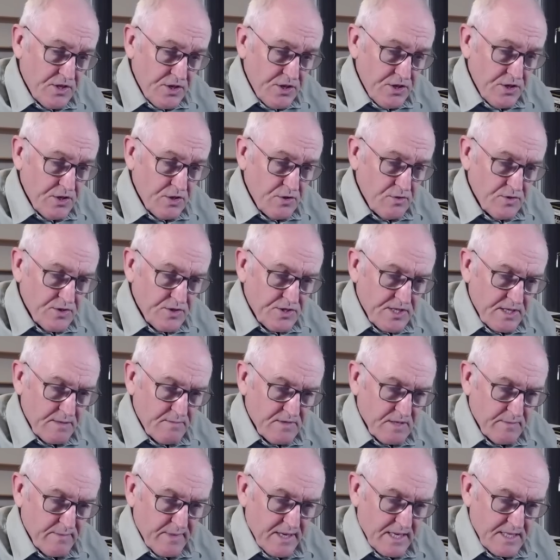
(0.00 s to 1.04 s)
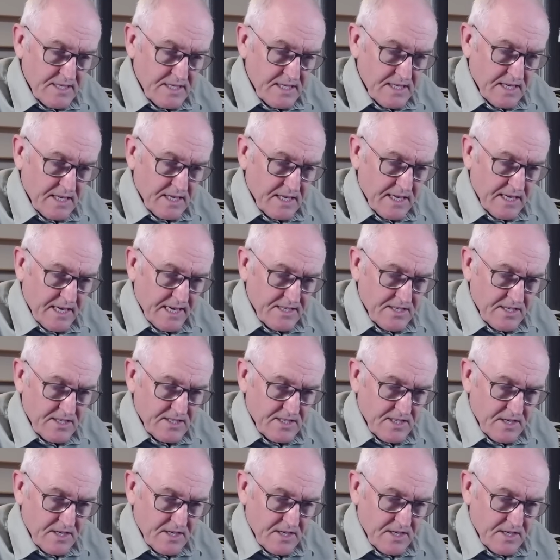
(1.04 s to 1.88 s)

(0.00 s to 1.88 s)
new symptomatic cases.